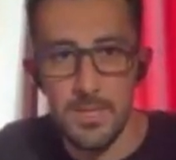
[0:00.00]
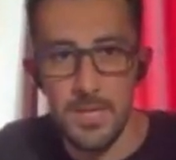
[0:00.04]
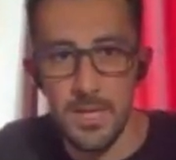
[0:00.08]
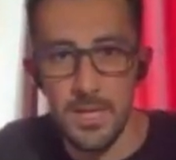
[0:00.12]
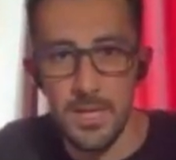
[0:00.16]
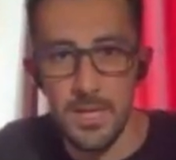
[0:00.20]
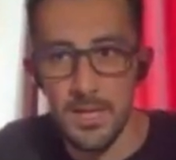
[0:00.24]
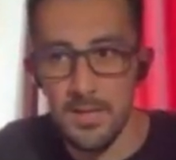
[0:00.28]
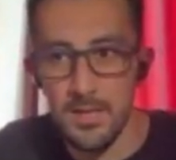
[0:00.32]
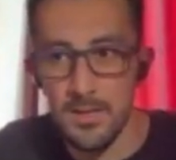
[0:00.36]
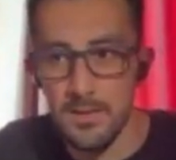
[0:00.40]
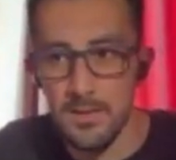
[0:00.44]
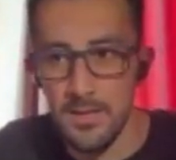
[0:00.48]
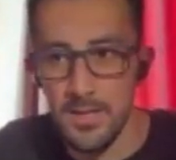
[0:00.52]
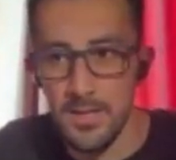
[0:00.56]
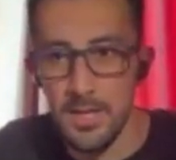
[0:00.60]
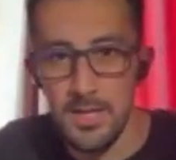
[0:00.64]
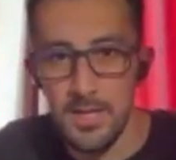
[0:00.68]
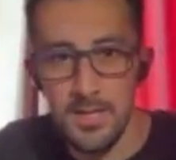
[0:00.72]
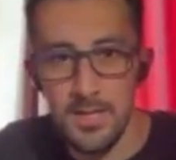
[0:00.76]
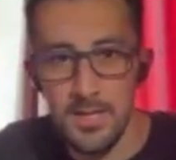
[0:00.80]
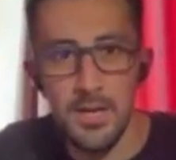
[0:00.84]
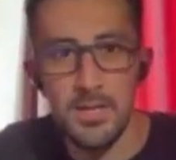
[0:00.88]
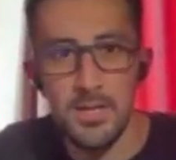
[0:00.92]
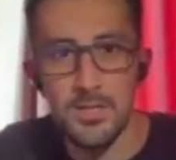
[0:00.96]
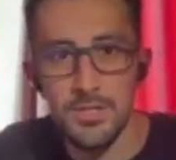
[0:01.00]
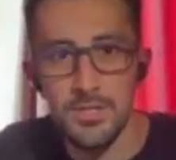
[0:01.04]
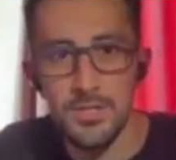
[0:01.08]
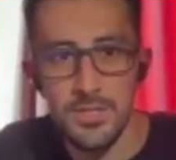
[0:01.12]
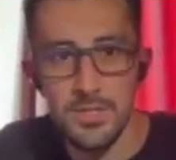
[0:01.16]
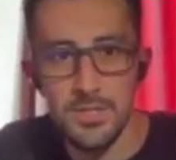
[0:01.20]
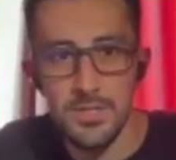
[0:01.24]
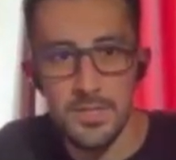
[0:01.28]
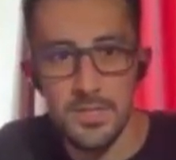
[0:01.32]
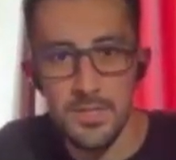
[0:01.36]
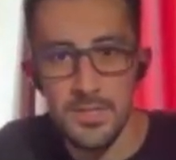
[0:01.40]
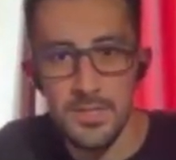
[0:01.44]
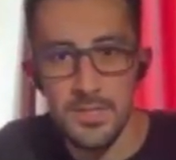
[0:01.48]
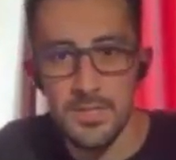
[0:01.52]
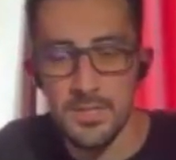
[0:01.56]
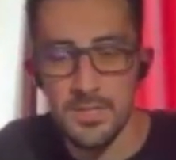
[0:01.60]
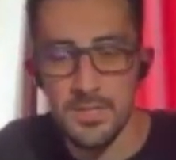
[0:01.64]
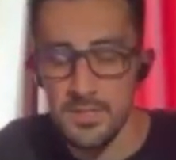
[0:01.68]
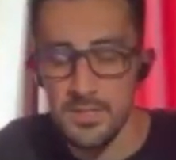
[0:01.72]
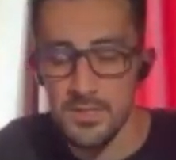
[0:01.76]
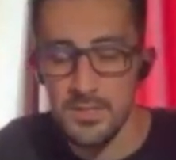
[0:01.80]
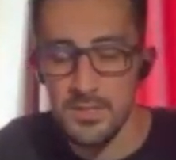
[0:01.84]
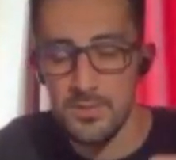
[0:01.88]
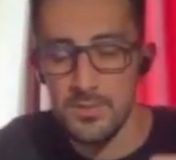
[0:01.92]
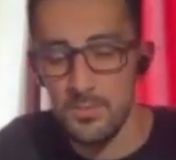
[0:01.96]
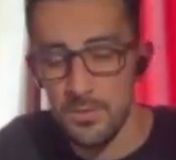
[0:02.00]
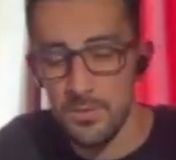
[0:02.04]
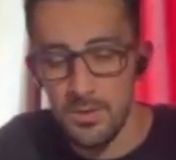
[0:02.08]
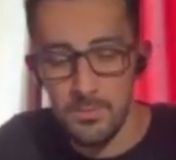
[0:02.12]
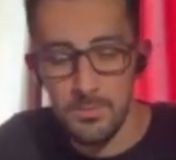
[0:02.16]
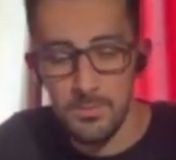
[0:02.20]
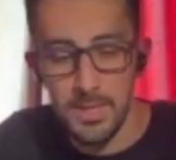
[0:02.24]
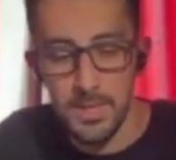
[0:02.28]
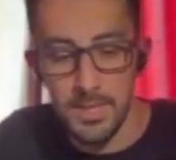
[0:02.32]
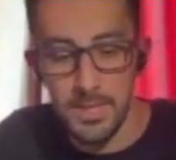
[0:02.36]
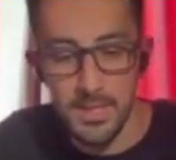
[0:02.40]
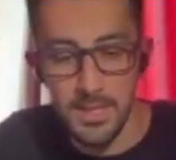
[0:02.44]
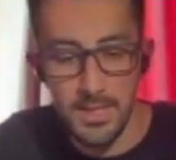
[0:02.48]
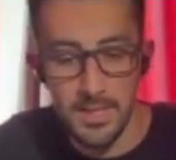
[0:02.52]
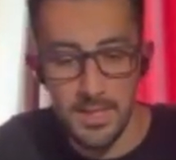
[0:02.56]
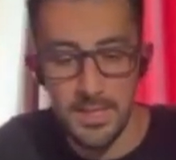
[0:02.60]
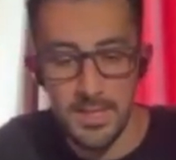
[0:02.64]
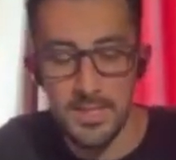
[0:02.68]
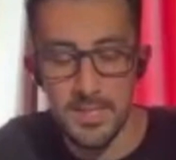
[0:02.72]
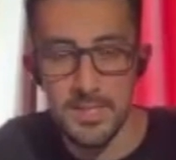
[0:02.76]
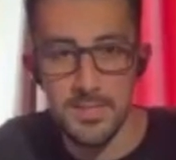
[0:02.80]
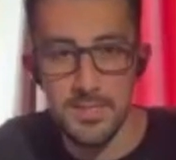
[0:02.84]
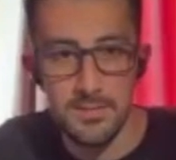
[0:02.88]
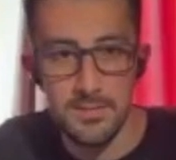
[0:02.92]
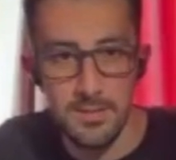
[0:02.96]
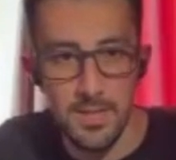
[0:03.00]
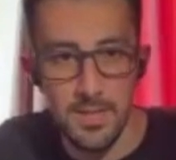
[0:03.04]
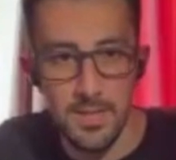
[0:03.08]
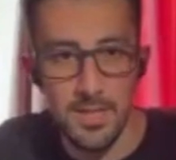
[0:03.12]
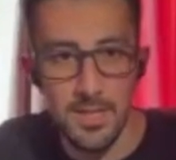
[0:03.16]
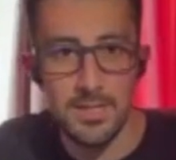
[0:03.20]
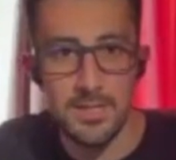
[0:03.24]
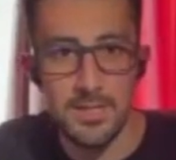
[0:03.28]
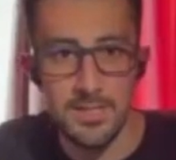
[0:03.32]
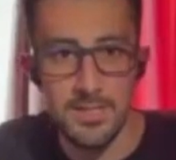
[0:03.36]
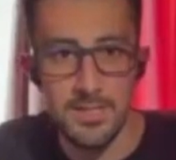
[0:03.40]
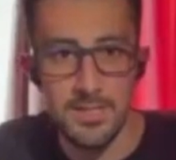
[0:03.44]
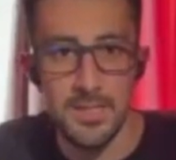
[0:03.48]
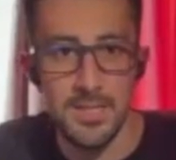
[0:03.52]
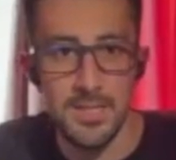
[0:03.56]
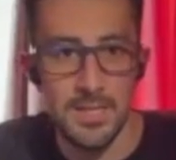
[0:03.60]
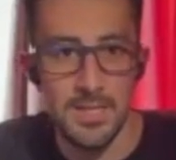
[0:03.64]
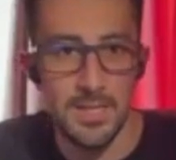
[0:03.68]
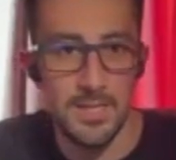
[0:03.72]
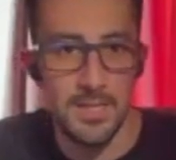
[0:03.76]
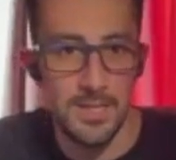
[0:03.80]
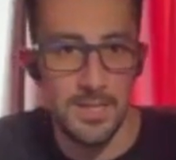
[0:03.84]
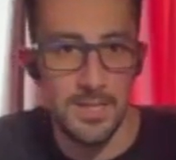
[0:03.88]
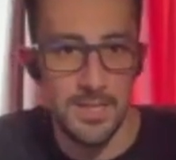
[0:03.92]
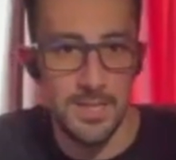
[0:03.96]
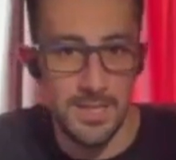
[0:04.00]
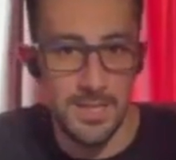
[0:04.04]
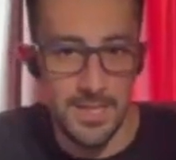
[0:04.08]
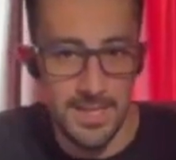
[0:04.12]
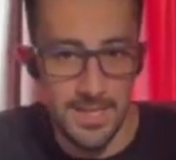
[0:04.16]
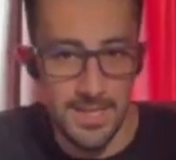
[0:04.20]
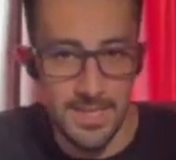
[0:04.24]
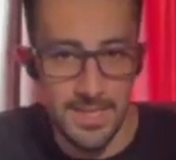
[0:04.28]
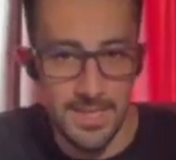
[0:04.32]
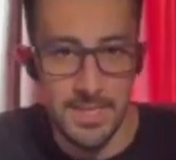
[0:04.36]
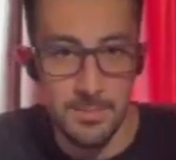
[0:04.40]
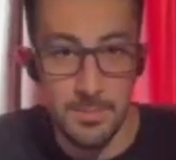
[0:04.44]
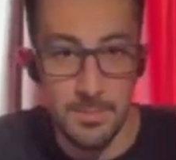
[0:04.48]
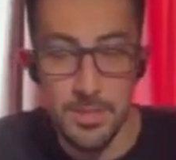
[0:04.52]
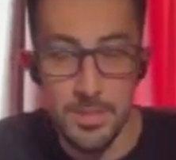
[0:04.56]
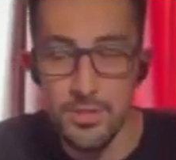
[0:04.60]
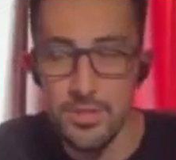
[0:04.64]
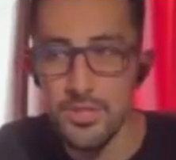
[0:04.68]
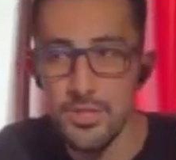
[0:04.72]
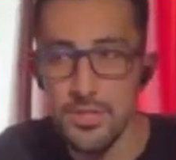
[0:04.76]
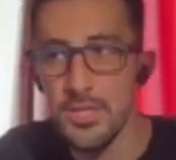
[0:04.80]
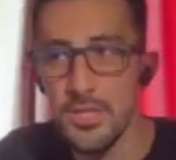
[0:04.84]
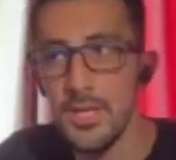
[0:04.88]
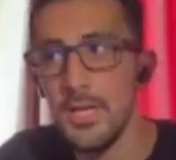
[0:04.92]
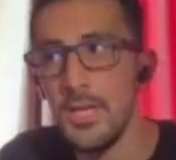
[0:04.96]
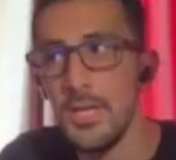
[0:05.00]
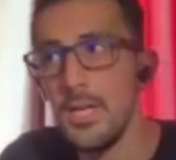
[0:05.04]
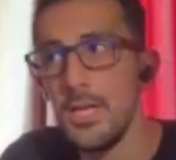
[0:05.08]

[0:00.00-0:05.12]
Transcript: and a consciousness, and since we are made in his likeness and in his image,